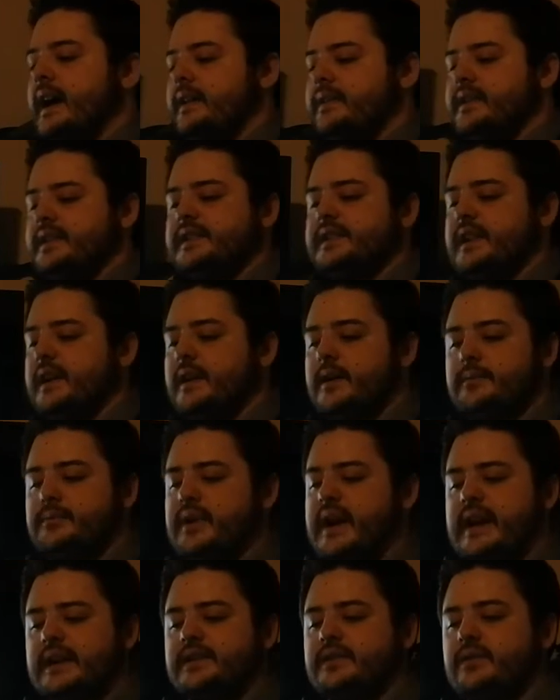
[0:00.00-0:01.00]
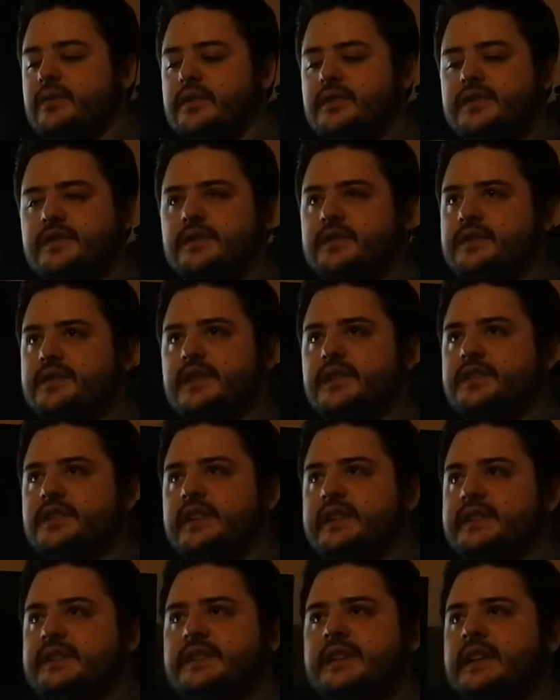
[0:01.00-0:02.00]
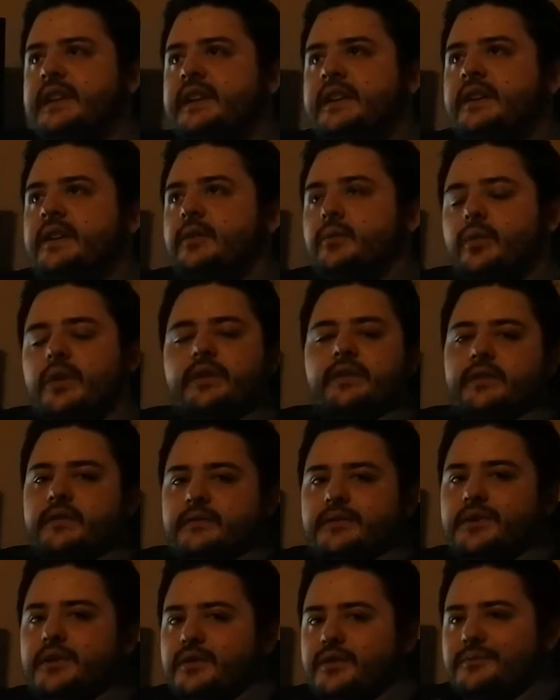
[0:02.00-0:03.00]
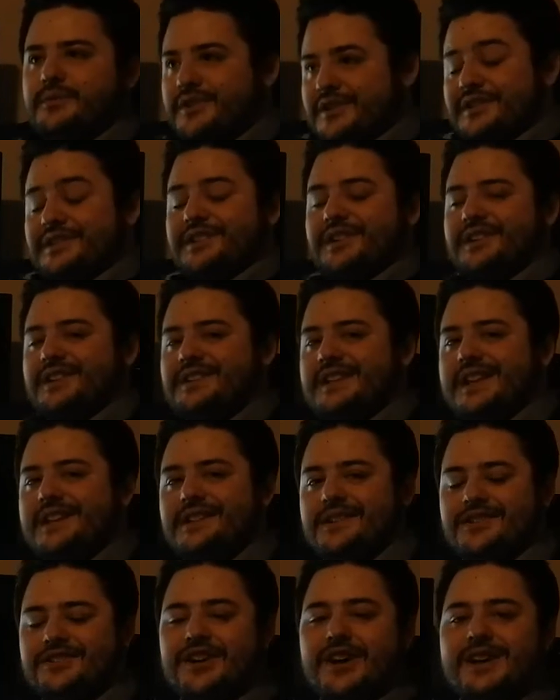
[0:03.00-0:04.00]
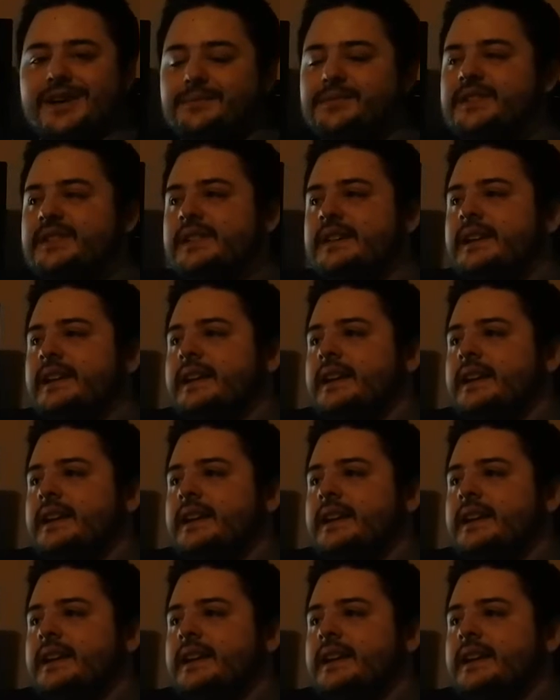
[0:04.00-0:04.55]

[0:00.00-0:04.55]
these practical concerns such as, the machines are going to take our jobs.